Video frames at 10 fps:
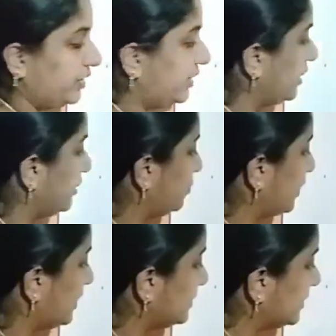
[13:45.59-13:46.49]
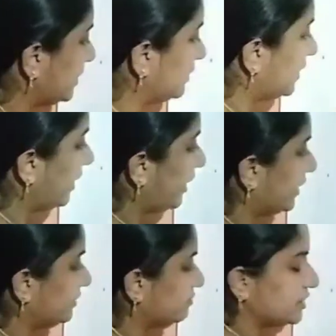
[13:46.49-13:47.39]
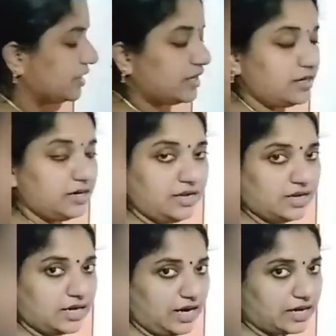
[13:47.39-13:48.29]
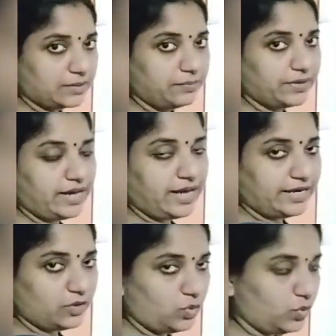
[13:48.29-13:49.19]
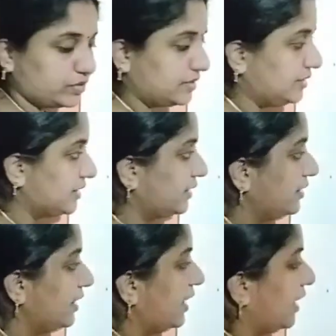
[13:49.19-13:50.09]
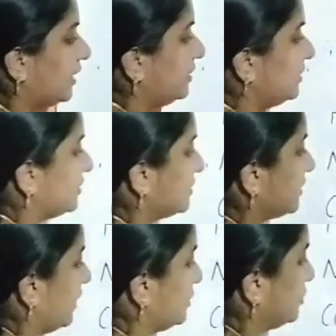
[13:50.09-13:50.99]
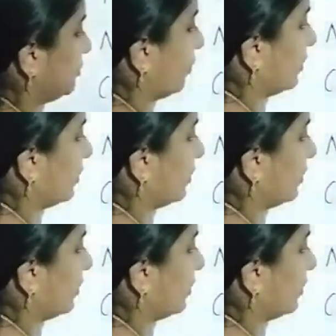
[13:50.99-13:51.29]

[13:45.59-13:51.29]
Here you can see the atoms are carbon and oxygen, and its ratio,